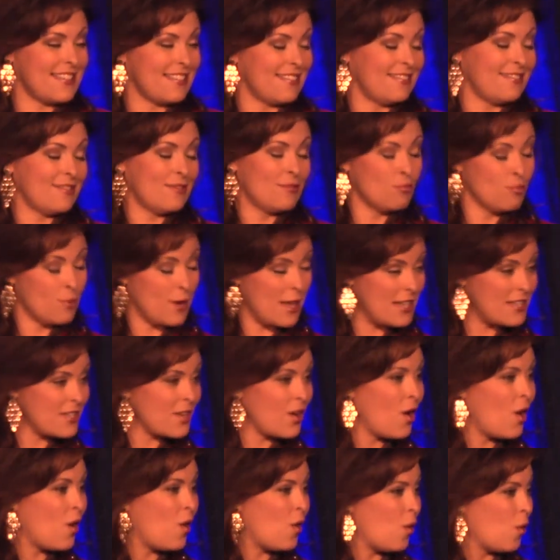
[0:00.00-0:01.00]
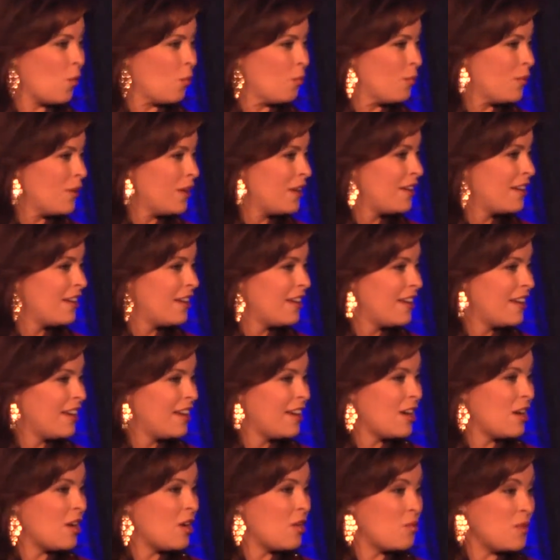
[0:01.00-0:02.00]
and went home,
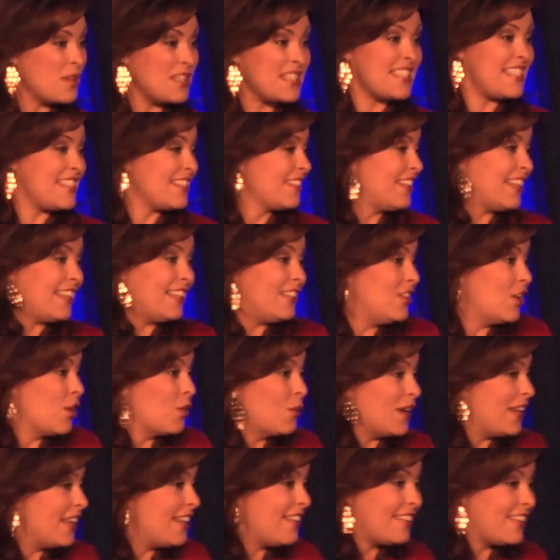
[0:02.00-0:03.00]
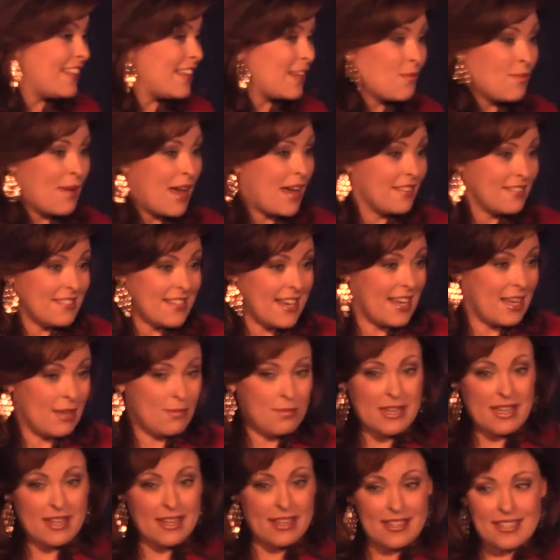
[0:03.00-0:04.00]
we still didn't know anything about
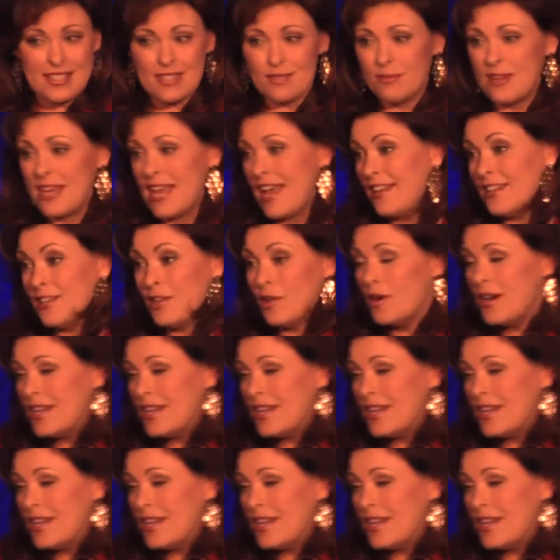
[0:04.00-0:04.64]
diabetes, and we had no